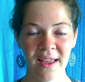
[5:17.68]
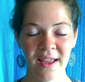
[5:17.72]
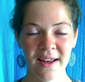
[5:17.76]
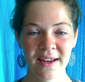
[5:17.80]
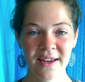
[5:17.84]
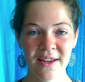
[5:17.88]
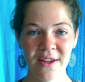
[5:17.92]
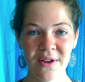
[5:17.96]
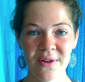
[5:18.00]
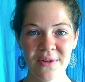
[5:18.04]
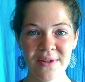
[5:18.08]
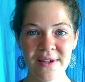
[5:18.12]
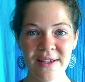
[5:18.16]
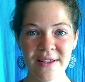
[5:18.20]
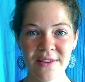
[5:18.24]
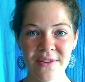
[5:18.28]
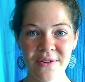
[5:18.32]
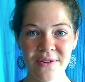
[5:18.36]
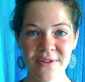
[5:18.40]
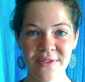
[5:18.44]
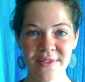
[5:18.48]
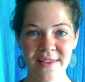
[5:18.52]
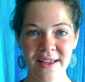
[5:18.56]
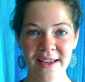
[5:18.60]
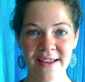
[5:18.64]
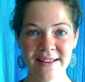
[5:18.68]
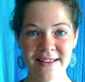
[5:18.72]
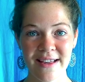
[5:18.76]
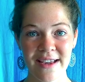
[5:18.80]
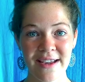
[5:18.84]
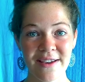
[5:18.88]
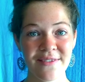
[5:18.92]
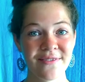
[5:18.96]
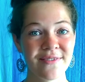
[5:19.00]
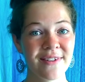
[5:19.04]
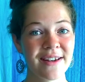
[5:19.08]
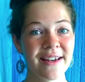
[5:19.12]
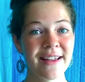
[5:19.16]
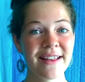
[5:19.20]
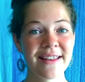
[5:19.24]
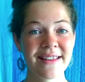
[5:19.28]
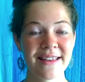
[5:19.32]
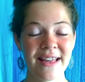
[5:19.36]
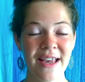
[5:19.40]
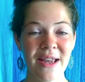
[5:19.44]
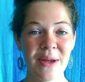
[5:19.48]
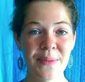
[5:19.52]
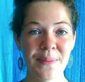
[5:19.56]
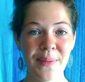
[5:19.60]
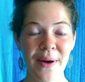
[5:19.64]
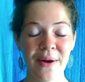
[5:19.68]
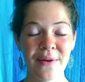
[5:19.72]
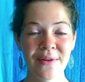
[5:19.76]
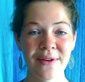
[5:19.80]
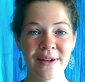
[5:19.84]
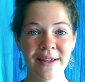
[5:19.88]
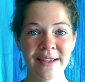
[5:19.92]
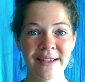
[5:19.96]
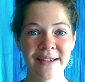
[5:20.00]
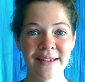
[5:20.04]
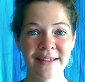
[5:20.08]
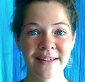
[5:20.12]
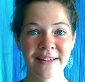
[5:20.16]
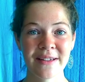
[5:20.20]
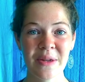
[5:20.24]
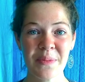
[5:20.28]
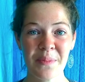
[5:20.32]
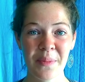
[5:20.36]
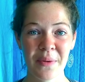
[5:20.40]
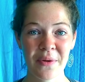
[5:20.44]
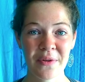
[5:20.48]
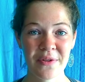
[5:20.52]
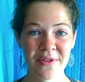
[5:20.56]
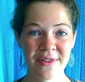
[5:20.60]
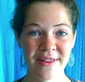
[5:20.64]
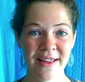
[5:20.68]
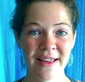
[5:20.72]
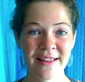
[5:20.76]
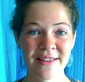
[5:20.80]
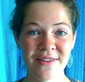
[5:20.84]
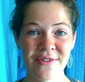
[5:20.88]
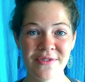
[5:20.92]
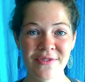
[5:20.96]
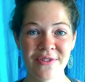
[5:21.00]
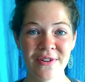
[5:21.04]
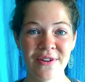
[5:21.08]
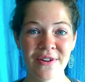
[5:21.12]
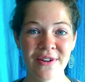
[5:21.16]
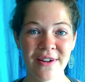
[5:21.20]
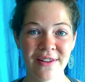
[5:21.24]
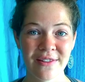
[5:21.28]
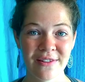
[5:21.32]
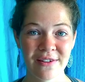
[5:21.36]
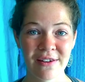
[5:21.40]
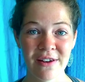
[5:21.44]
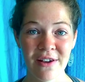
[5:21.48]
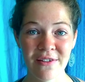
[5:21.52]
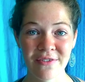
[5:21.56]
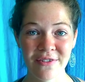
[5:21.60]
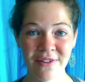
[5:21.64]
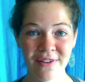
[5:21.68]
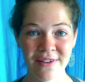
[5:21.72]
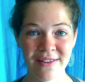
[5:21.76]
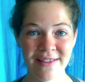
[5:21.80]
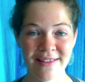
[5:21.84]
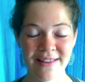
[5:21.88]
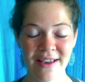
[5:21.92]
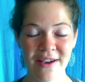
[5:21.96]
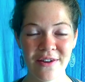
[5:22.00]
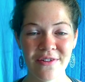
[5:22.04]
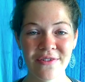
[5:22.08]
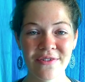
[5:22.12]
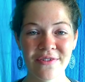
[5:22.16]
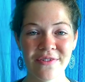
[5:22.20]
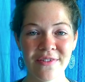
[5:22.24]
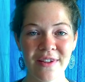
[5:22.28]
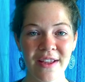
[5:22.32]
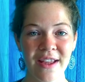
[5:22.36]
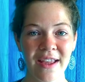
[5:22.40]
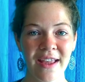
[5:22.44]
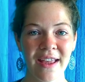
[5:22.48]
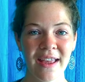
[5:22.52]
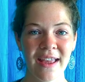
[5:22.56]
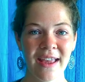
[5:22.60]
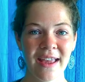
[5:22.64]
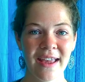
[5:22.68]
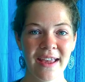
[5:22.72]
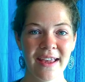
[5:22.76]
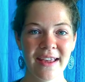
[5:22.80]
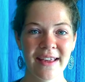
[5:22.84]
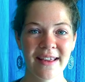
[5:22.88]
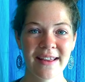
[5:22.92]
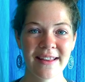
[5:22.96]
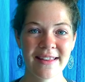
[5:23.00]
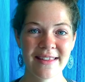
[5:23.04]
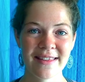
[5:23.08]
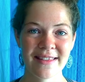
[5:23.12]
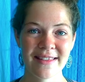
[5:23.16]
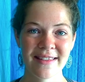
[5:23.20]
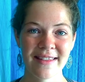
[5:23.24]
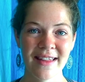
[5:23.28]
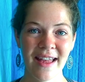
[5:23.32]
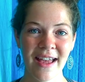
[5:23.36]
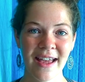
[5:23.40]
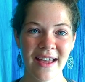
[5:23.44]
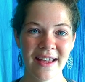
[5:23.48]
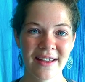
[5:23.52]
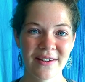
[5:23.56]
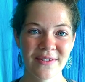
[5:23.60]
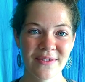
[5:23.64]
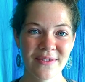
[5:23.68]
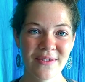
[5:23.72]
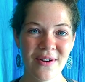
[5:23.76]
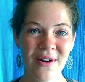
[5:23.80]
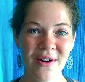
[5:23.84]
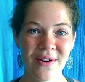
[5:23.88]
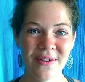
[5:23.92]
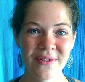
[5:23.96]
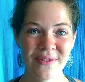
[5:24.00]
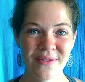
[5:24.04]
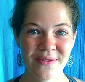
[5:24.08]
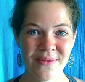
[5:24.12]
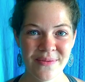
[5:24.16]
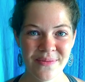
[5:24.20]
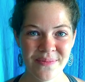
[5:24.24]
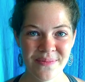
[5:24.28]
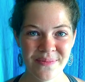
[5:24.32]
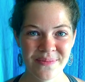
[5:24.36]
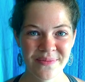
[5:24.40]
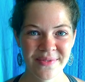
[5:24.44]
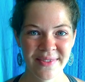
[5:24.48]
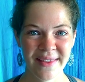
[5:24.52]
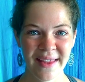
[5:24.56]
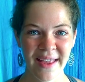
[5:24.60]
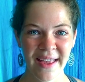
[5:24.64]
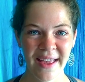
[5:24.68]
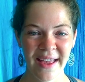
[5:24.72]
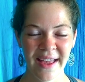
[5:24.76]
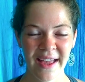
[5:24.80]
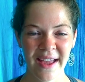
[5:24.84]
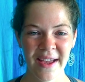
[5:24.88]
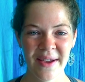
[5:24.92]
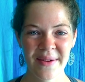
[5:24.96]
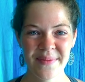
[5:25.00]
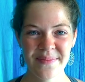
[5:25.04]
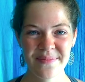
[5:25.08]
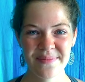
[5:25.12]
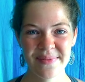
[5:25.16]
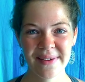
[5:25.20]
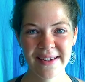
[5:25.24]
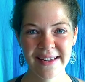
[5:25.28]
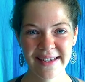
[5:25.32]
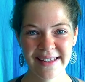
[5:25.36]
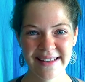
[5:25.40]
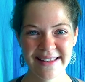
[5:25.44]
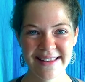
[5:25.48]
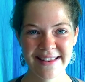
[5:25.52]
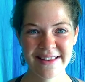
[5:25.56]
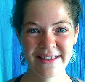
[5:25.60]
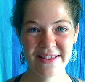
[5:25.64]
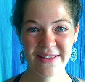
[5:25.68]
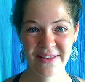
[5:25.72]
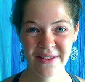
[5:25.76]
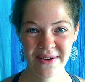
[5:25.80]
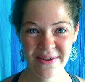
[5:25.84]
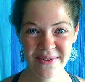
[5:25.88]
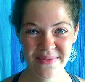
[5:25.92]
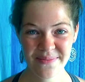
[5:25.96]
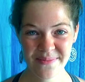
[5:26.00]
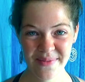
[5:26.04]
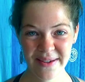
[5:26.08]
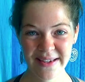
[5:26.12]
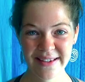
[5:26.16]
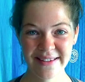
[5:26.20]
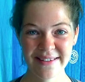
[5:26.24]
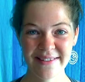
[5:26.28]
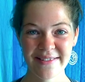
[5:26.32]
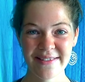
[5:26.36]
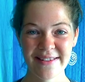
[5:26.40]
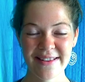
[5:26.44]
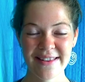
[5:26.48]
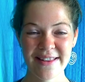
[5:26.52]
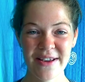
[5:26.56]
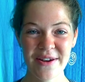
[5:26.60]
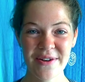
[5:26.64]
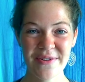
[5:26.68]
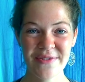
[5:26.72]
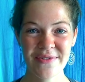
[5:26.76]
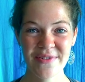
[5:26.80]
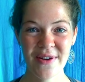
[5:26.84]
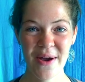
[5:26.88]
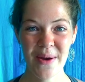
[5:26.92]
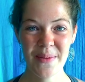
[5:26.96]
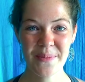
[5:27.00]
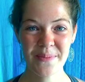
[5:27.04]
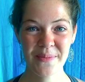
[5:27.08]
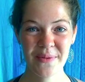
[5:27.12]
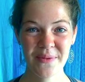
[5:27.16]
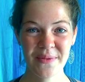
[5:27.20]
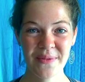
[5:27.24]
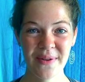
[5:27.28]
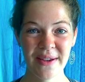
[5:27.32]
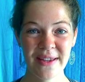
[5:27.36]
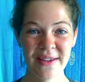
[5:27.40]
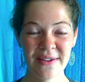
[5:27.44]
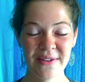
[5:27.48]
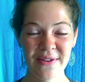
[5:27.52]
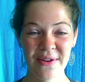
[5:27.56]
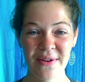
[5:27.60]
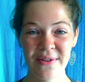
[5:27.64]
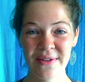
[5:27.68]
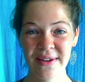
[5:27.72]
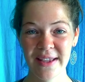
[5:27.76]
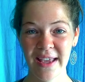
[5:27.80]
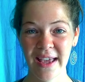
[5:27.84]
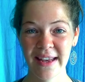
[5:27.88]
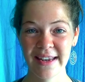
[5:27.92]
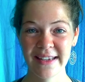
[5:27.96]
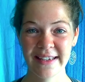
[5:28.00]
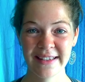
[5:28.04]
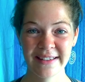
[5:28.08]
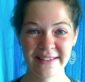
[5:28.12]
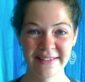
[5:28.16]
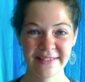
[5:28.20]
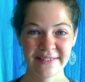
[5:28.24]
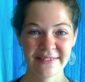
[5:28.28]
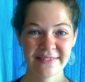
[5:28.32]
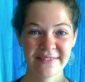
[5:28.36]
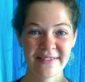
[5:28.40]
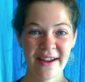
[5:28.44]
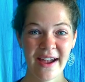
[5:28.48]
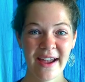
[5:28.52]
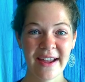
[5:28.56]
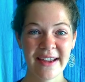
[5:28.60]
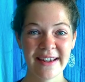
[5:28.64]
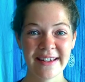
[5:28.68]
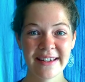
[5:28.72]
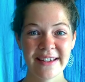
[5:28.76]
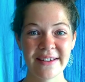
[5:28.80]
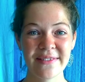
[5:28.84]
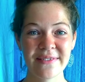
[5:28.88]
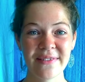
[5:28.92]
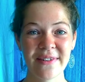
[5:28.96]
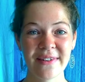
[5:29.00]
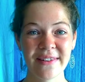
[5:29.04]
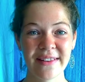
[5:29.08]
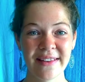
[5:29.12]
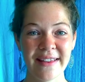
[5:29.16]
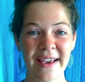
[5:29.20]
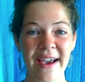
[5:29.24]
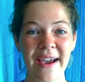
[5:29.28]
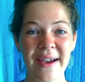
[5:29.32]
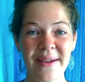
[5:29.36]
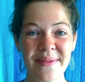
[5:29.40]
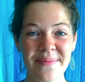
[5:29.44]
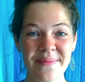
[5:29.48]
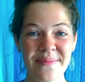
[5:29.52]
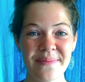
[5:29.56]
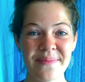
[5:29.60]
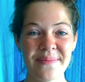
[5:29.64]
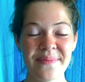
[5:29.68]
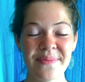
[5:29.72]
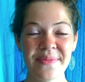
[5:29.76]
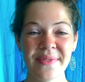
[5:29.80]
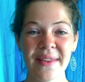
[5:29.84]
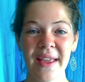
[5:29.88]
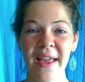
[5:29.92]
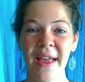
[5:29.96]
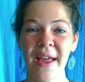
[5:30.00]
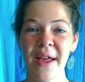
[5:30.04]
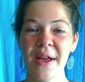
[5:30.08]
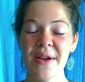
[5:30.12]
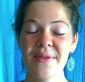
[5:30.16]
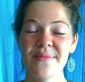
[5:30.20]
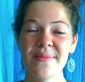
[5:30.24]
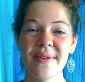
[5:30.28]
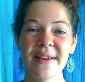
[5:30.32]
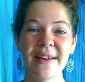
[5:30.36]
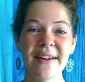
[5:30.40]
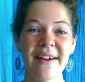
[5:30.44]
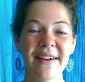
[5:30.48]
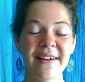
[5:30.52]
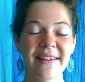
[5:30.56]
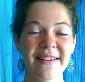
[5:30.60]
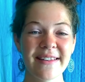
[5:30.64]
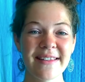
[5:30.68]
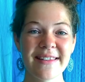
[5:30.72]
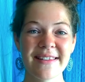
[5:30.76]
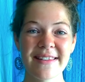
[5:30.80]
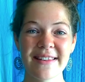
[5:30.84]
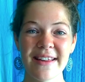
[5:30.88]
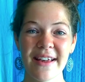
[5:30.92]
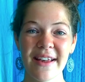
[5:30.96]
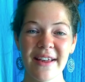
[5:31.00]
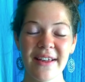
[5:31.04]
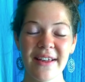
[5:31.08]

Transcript: The only two things I can really say about it, the process of learning to love yourself, is that one, please don't beat yourself up when you don't get it right in one time, because